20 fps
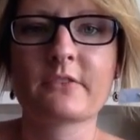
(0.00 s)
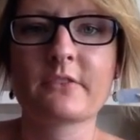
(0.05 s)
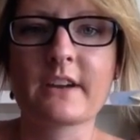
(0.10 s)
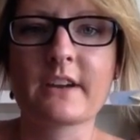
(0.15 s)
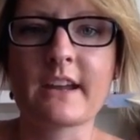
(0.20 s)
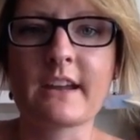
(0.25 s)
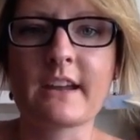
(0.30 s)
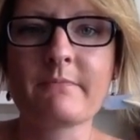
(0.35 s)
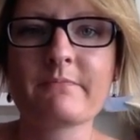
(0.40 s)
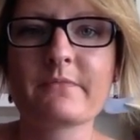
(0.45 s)

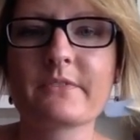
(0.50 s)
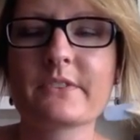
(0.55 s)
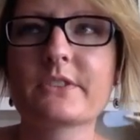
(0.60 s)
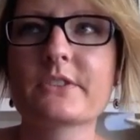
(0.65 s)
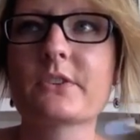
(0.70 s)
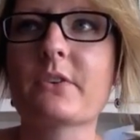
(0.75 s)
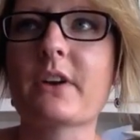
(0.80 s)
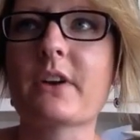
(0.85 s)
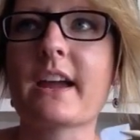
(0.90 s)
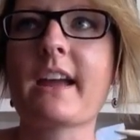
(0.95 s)
Okay,
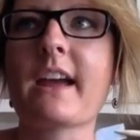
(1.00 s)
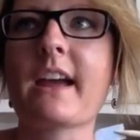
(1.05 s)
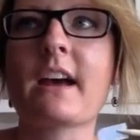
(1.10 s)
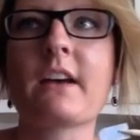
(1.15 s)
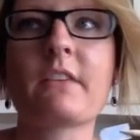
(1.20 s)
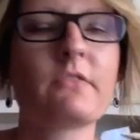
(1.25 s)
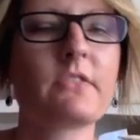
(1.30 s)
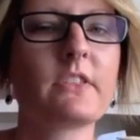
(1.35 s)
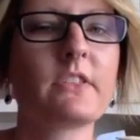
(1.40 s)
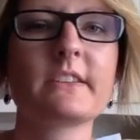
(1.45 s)
so I
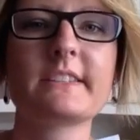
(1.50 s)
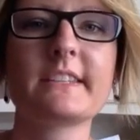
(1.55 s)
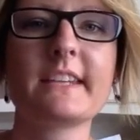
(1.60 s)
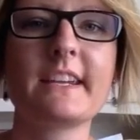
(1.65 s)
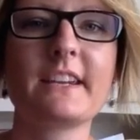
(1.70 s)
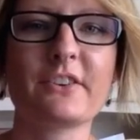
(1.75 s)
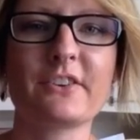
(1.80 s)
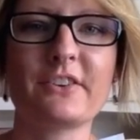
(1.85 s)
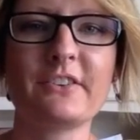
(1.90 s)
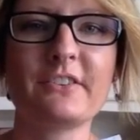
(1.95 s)
have this
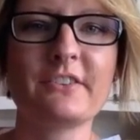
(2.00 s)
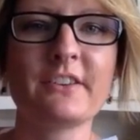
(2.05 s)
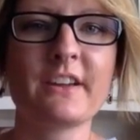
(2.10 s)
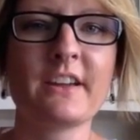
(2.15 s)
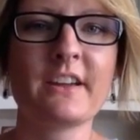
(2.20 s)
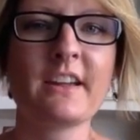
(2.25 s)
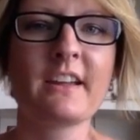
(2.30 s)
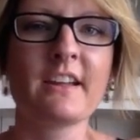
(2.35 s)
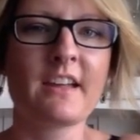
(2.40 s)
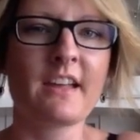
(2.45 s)
here
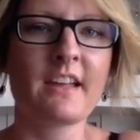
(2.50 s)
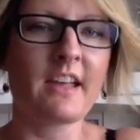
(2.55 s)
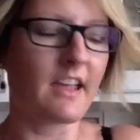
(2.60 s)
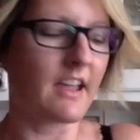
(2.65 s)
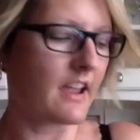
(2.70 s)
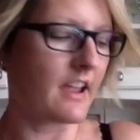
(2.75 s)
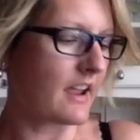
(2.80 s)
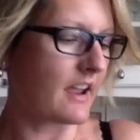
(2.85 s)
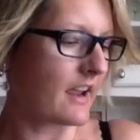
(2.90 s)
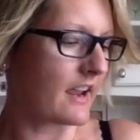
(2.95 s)

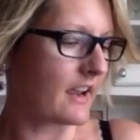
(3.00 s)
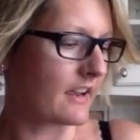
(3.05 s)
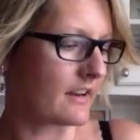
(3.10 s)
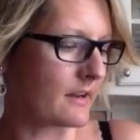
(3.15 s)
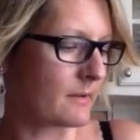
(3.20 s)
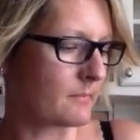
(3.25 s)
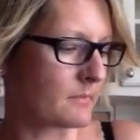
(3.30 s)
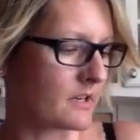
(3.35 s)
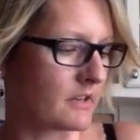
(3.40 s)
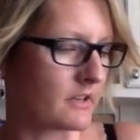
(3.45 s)

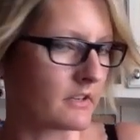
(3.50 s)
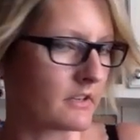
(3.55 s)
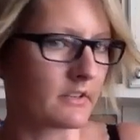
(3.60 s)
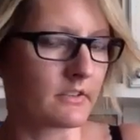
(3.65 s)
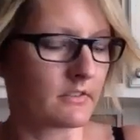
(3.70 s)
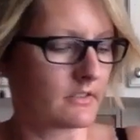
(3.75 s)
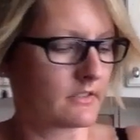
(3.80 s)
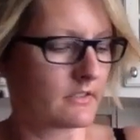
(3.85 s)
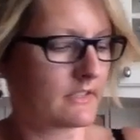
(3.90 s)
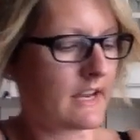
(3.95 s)
and I'm going to
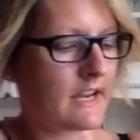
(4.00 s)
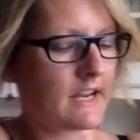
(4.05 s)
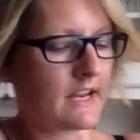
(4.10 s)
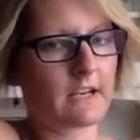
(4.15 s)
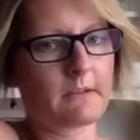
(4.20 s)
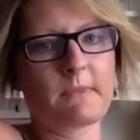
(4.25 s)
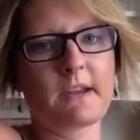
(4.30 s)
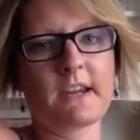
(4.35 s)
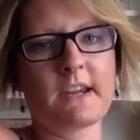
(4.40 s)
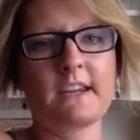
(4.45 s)

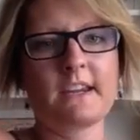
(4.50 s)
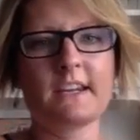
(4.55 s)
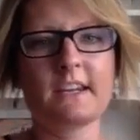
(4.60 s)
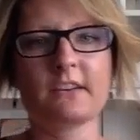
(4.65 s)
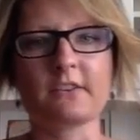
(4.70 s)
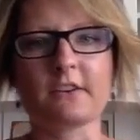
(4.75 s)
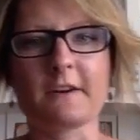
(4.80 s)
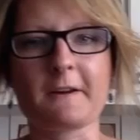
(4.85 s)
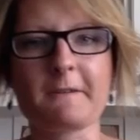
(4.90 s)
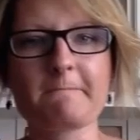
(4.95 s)
take my
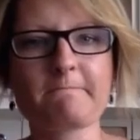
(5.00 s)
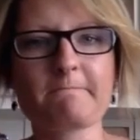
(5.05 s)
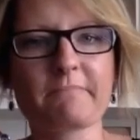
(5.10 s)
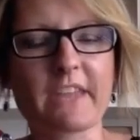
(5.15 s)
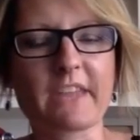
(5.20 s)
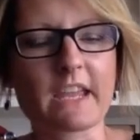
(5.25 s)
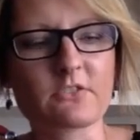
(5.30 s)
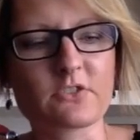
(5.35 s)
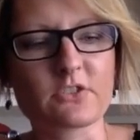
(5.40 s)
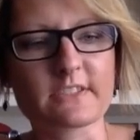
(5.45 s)
heater
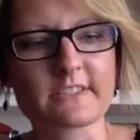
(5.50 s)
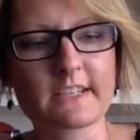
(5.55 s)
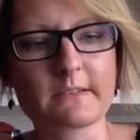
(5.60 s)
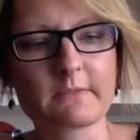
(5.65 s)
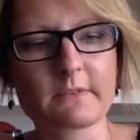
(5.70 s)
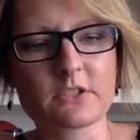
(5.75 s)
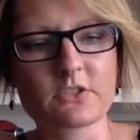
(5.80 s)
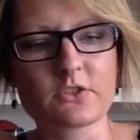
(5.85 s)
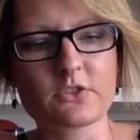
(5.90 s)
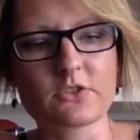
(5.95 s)
and just
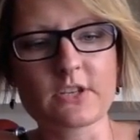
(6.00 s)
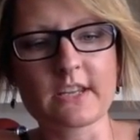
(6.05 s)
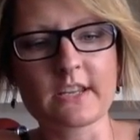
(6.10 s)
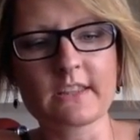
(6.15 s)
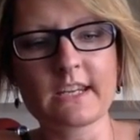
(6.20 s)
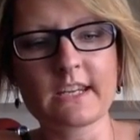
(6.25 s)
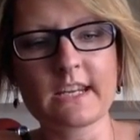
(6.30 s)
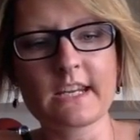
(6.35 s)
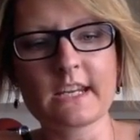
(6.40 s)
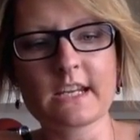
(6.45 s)

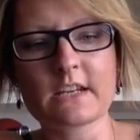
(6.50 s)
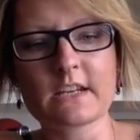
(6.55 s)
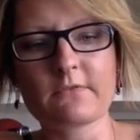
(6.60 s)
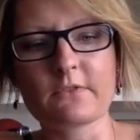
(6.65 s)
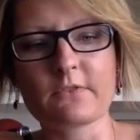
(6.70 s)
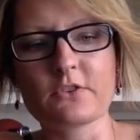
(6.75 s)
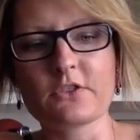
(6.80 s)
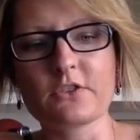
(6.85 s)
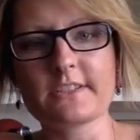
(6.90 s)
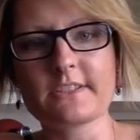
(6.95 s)
gently heat it
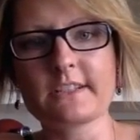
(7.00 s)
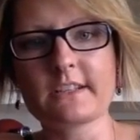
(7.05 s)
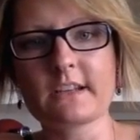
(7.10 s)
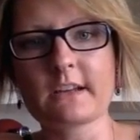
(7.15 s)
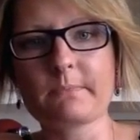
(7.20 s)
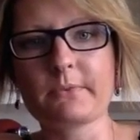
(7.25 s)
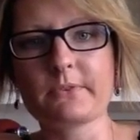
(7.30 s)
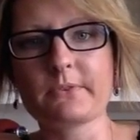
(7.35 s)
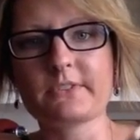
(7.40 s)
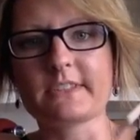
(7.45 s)
for just a
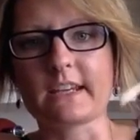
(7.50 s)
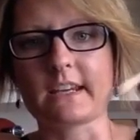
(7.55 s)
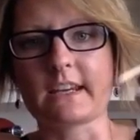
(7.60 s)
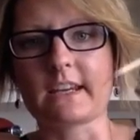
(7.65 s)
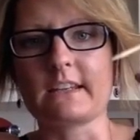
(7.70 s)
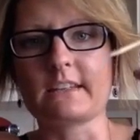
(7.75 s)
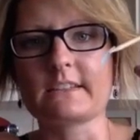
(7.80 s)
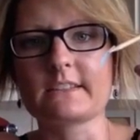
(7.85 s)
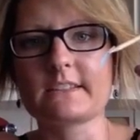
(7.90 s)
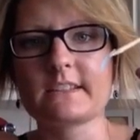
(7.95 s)
couple
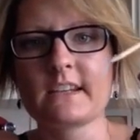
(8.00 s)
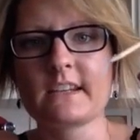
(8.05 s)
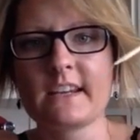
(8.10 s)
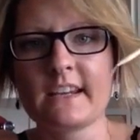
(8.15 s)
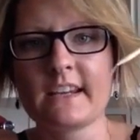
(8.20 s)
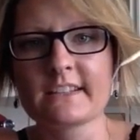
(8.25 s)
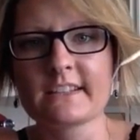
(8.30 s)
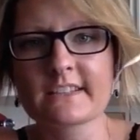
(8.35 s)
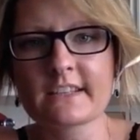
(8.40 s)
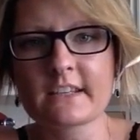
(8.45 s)
seconds.
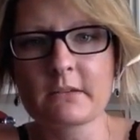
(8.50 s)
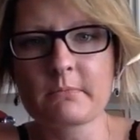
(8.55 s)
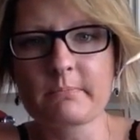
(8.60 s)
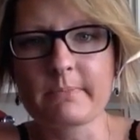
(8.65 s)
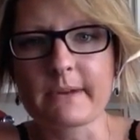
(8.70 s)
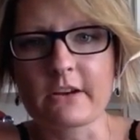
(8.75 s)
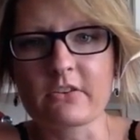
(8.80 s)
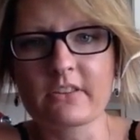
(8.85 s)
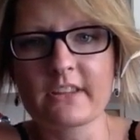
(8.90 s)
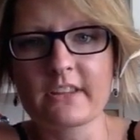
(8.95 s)
It's going to
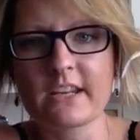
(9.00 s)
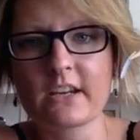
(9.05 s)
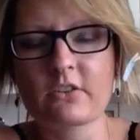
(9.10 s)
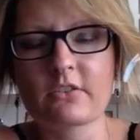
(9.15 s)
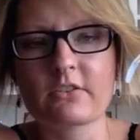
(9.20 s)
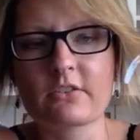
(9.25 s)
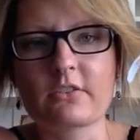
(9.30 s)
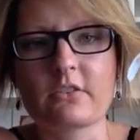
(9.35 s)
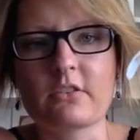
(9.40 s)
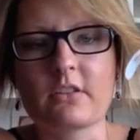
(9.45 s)
barely
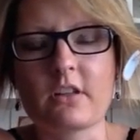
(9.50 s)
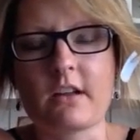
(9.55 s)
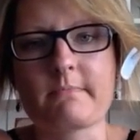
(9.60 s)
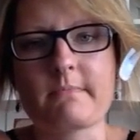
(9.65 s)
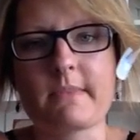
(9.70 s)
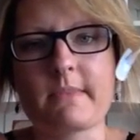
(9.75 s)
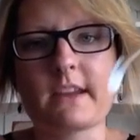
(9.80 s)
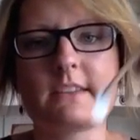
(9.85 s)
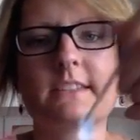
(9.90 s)
curl on my